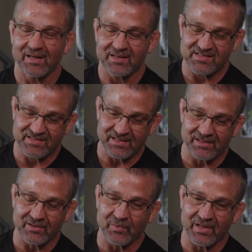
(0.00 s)
and
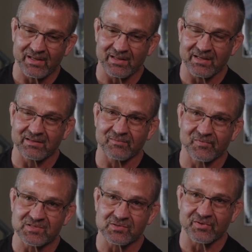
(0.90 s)
seeing the way that the
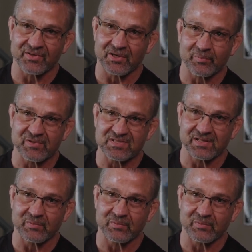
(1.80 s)
physical therapist